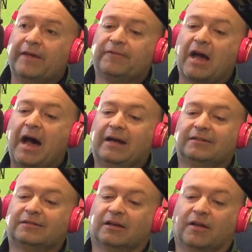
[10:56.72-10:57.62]
They've
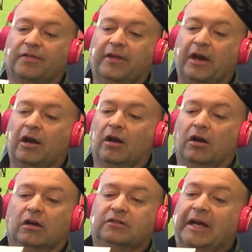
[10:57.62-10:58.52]
got
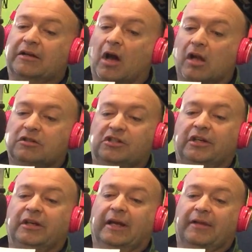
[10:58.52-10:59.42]
their
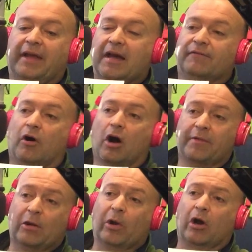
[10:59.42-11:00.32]
technology and
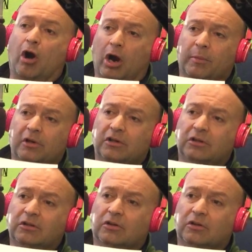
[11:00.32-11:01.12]
they wear armor.